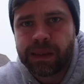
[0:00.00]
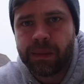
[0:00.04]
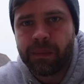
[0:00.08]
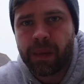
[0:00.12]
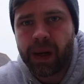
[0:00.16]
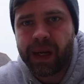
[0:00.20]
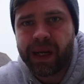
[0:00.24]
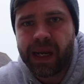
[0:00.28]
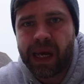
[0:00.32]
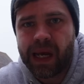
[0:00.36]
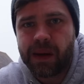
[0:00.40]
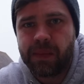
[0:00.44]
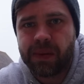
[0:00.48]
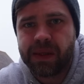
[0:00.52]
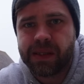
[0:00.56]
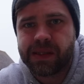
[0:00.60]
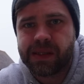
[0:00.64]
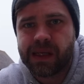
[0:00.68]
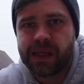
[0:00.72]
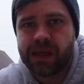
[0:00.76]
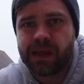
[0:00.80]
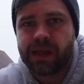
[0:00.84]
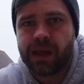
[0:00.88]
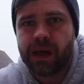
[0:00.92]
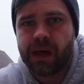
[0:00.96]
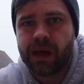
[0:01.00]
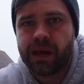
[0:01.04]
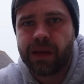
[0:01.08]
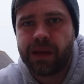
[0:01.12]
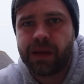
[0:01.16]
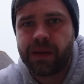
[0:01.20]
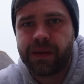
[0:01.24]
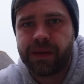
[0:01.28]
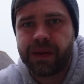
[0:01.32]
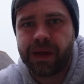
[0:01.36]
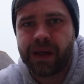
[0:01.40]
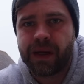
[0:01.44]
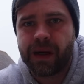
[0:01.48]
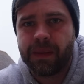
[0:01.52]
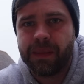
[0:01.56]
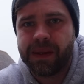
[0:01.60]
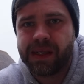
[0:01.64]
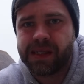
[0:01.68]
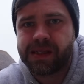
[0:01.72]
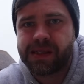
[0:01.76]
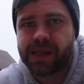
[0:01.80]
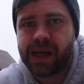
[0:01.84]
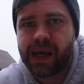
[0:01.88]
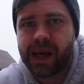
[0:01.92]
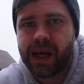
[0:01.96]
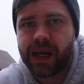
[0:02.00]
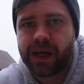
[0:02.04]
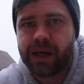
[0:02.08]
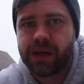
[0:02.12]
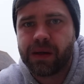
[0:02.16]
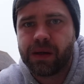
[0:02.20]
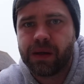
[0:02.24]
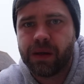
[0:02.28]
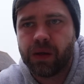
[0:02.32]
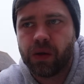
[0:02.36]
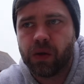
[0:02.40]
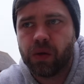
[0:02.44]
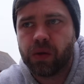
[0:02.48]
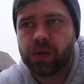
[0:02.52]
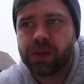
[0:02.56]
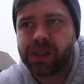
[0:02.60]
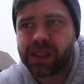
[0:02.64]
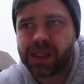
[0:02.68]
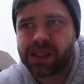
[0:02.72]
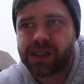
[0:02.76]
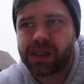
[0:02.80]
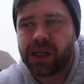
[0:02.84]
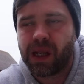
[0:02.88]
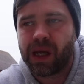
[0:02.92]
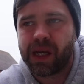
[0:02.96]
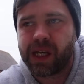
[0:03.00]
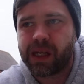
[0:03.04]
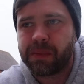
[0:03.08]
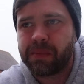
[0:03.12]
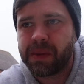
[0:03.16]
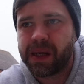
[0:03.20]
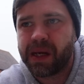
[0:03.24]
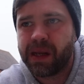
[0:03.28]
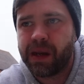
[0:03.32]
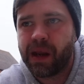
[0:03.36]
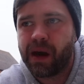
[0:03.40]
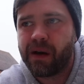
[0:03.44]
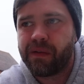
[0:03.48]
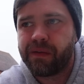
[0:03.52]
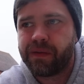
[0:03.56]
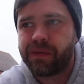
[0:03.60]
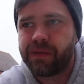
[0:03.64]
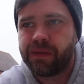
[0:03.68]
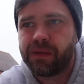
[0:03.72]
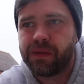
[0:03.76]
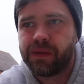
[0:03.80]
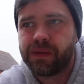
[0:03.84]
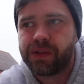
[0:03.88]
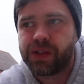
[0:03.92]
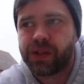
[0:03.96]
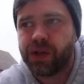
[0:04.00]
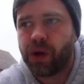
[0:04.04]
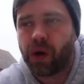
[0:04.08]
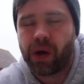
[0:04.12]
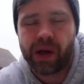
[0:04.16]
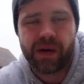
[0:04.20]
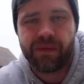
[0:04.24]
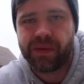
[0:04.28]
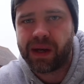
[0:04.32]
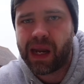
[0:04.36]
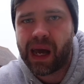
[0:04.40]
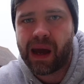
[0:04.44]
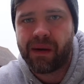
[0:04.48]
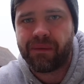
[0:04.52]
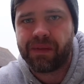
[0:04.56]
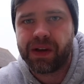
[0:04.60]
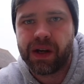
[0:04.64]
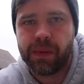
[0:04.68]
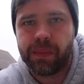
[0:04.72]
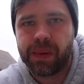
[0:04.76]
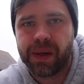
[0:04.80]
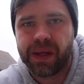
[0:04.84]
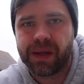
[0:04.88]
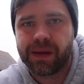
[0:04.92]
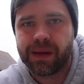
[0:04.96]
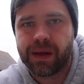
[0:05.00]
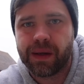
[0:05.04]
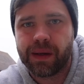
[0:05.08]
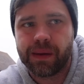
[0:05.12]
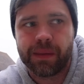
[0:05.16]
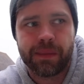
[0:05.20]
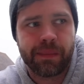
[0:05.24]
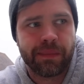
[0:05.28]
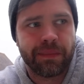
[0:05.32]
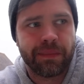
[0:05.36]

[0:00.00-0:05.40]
My neighbours either think I'm insane or dislike me enough to not even have an opinion.